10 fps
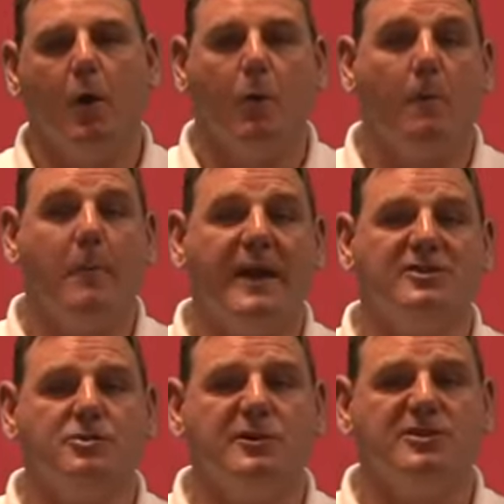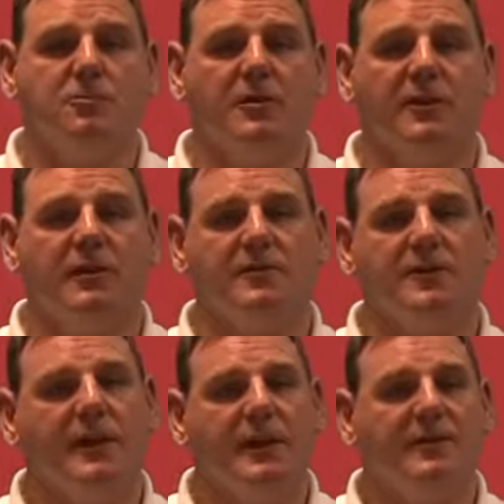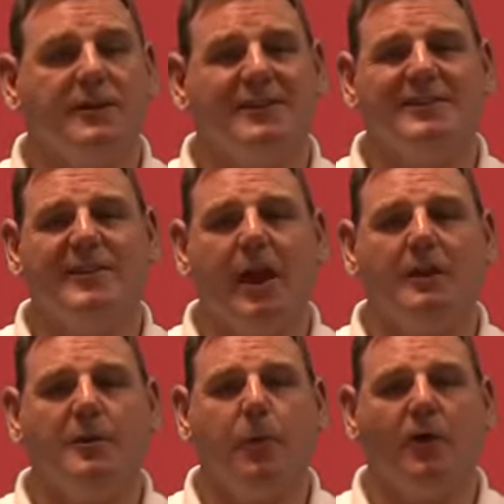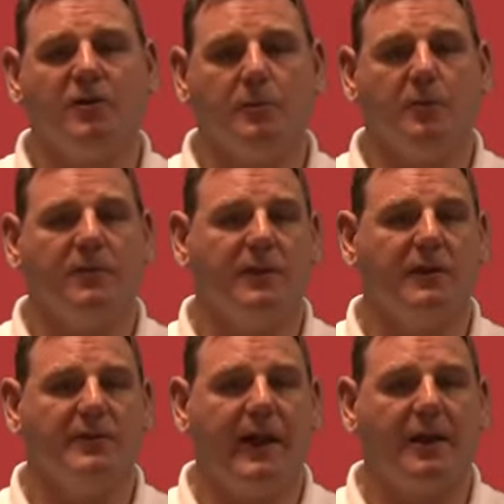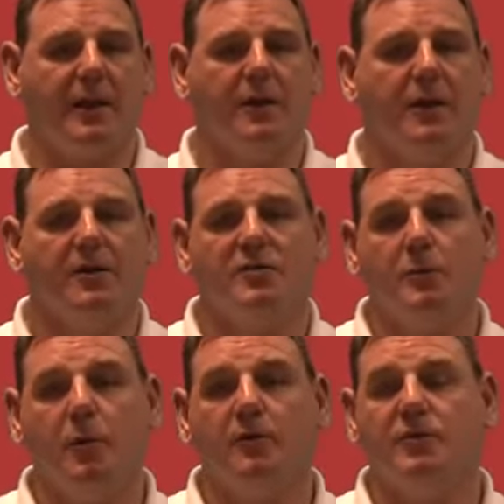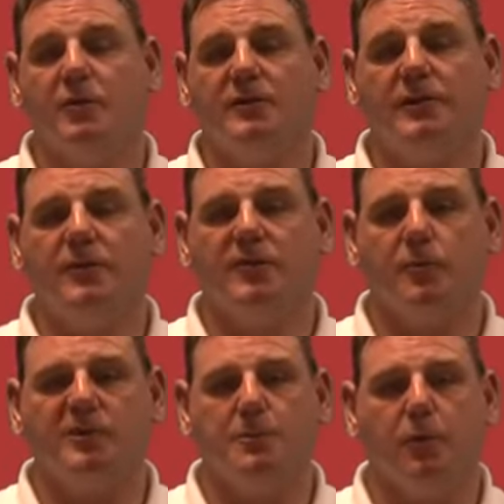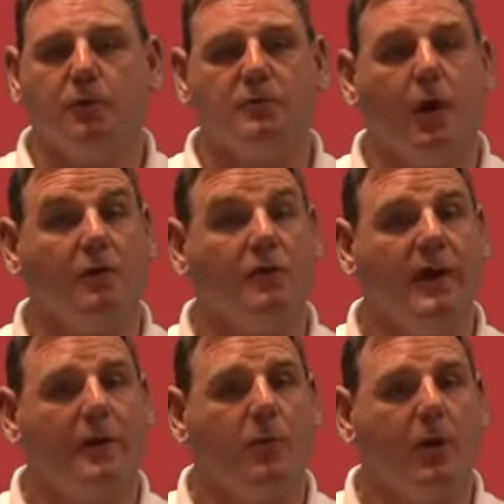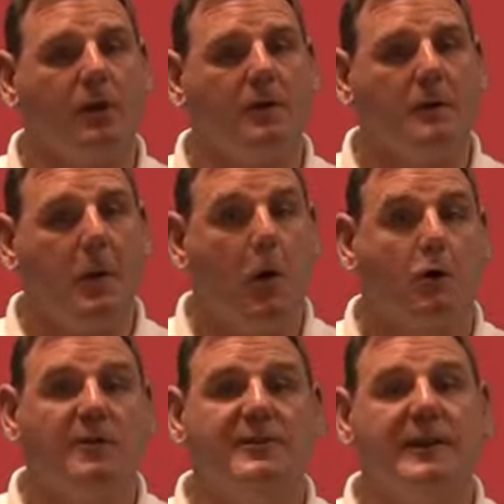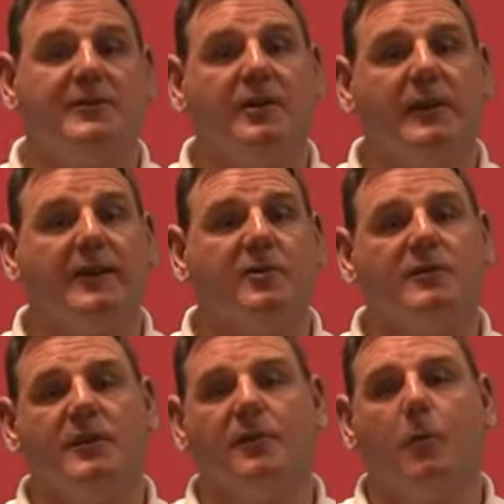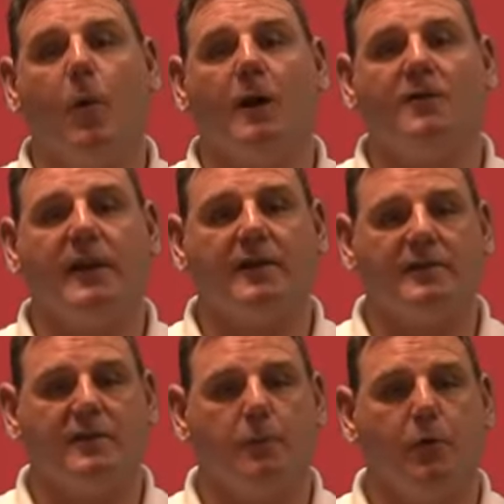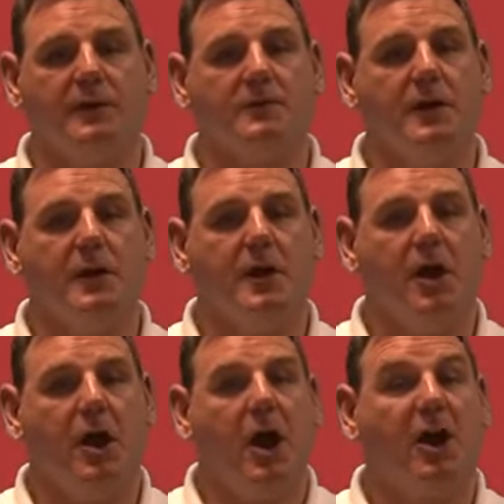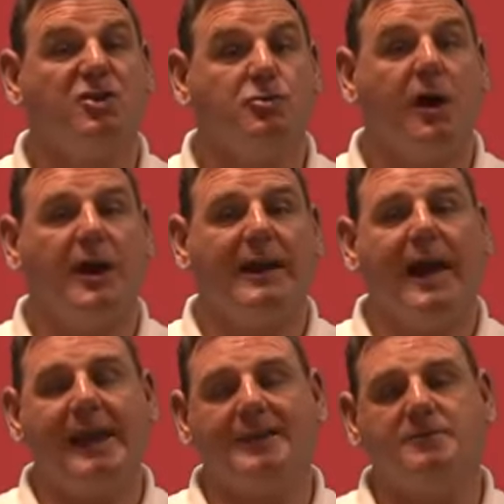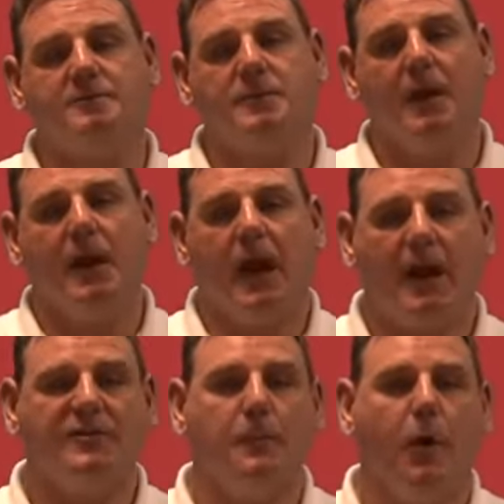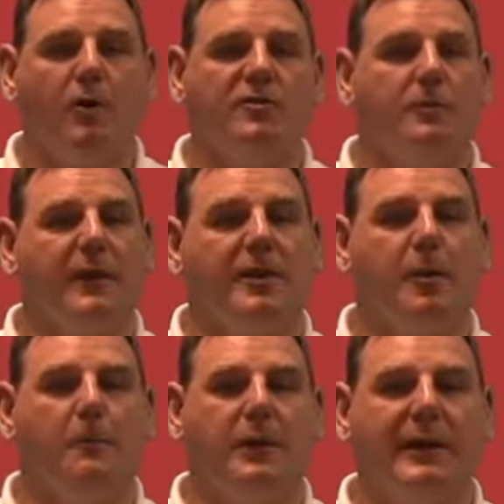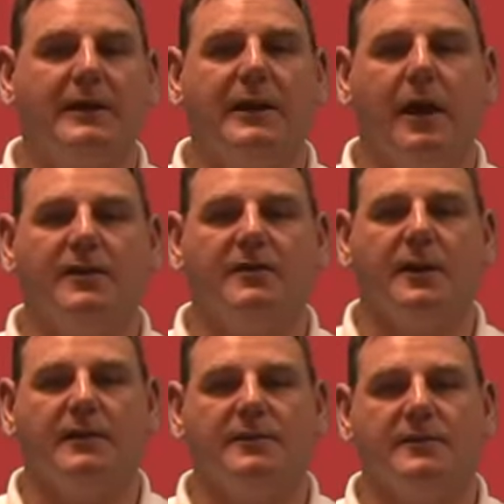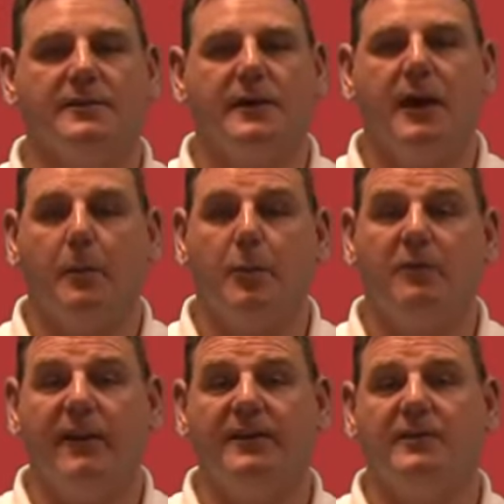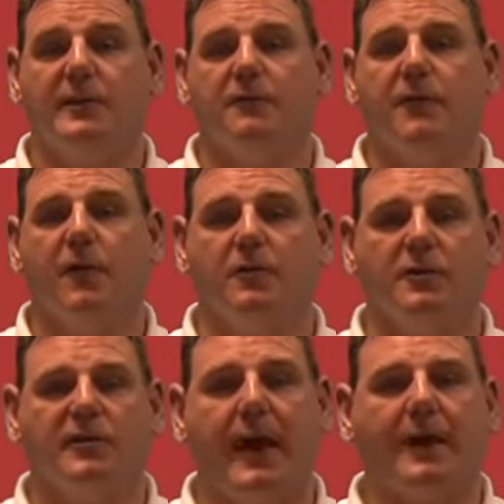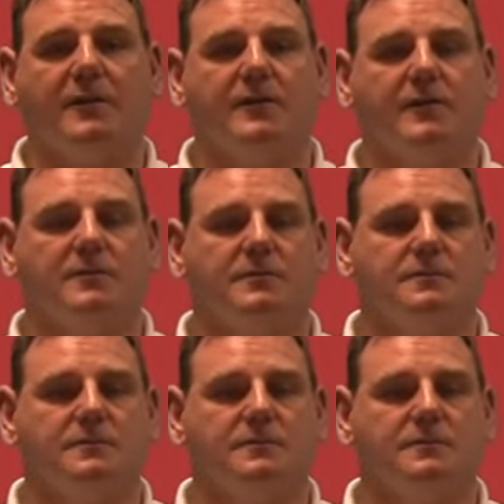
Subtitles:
One major issue with this is that it's entirely possible for the attacker to move to a different switch port on the network, or indeed connect to a different wireless access point and try again, as opposed to being completely isolated and preventing further attacks.